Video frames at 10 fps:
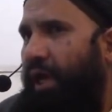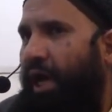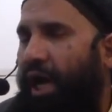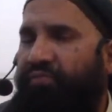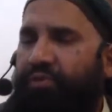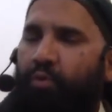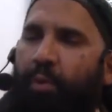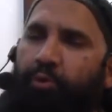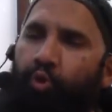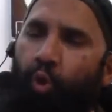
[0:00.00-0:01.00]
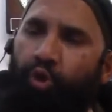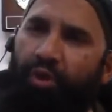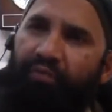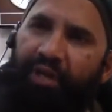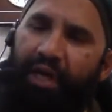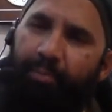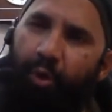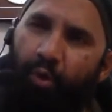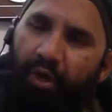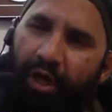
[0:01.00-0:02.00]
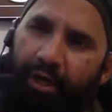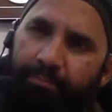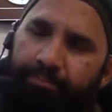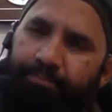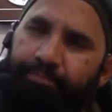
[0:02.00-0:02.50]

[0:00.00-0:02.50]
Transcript: Hafiz Muhammad Gondalwi rahimahullah